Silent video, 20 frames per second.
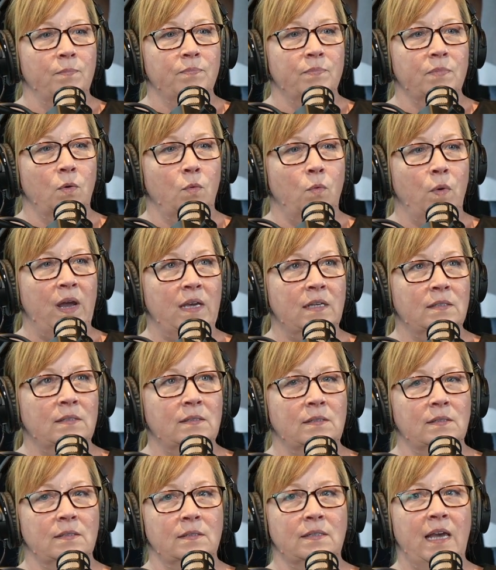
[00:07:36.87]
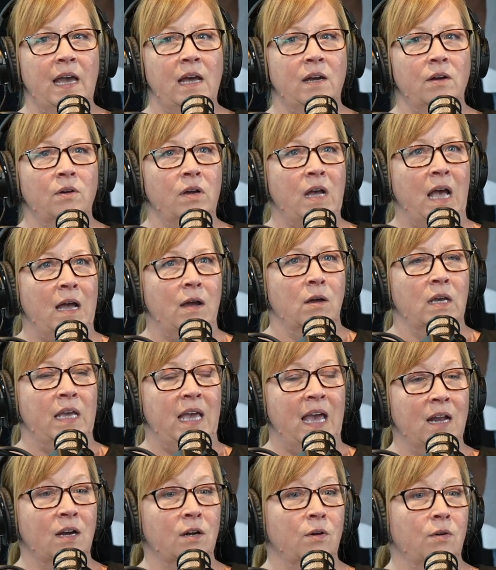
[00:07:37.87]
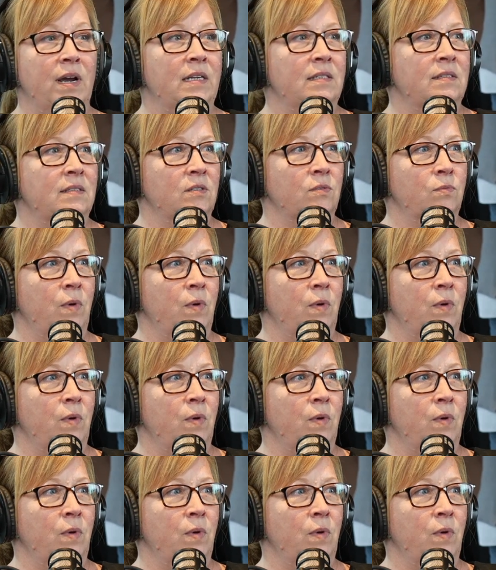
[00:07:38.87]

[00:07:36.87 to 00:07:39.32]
Waste is categorized as